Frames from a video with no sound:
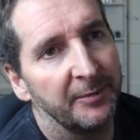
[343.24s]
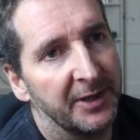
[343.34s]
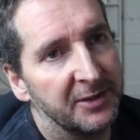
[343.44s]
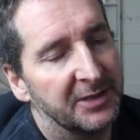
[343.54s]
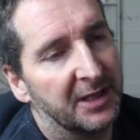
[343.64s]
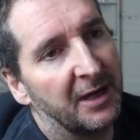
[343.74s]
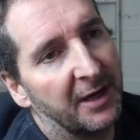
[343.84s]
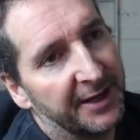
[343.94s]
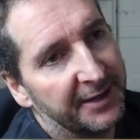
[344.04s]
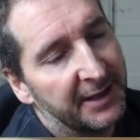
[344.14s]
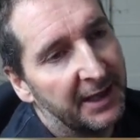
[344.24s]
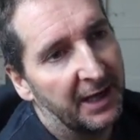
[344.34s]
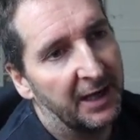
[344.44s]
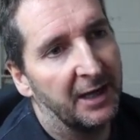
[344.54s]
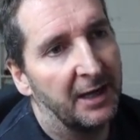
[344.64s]
I used a guide,
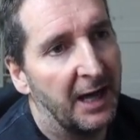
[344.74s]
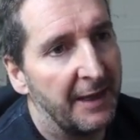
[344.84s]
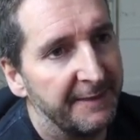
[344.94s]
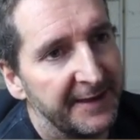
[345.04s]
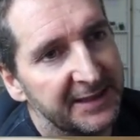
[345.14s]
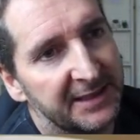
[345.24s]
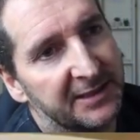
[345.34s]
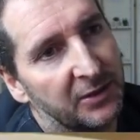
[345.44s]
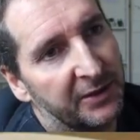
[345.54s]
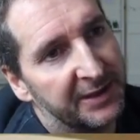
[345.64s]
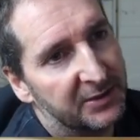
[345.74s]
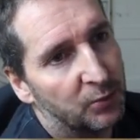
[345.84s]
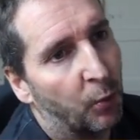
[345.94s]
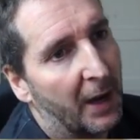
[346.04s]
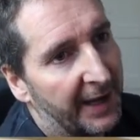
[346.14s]
and this
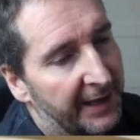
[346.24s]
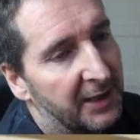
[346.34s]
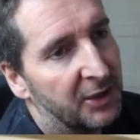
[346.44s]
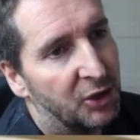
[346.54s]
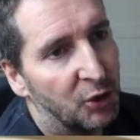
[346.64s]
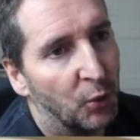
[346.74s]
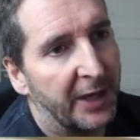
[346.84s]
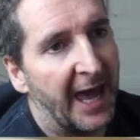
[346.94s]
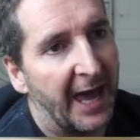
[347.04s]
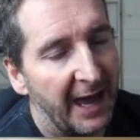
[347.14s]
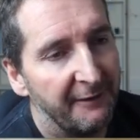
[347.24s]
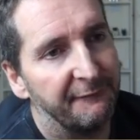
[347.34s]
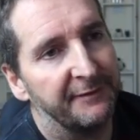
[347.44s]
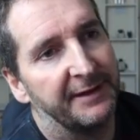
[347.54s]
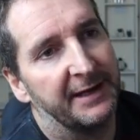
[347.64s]
way you will get
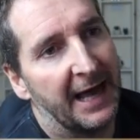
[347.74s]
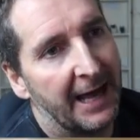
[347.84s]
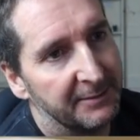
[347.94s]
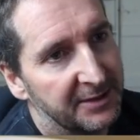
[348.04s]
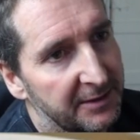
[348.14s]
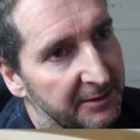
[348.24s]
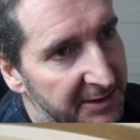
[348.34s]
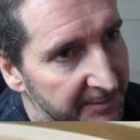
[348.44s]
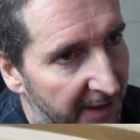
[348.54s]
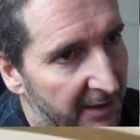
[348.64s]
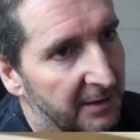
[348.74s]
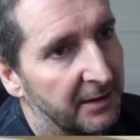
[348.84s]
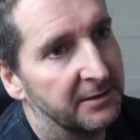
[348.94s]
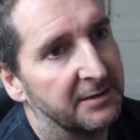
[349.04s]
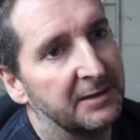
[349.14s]
everything absolutely smack
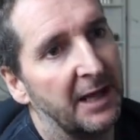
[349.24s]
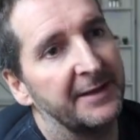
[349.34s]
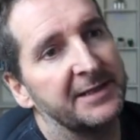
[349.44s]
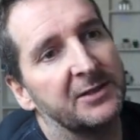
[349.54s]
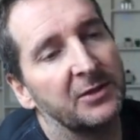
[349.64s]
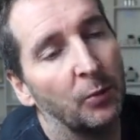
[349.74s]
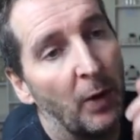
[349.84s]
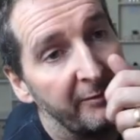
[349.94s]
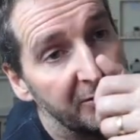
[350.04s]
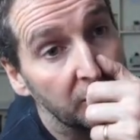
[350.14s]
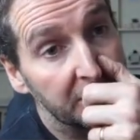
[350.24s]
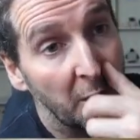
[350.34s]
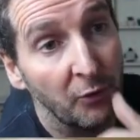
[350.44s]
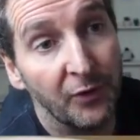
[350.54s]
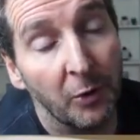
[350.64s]
on. And this is where it's
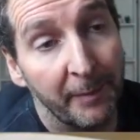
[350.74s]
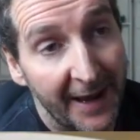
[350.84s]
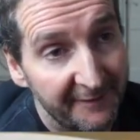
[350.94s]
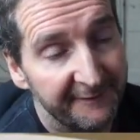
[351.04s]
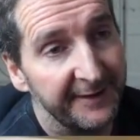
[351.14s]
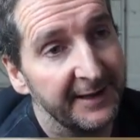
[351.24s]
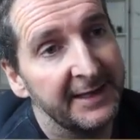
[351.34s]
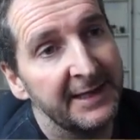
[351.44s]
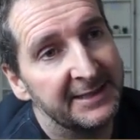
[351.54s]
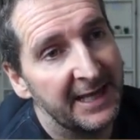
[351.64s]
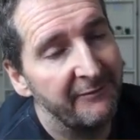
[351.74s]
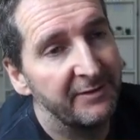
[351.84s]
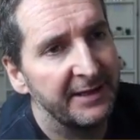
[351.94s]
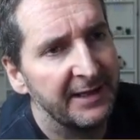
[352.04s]
also a real benefit to have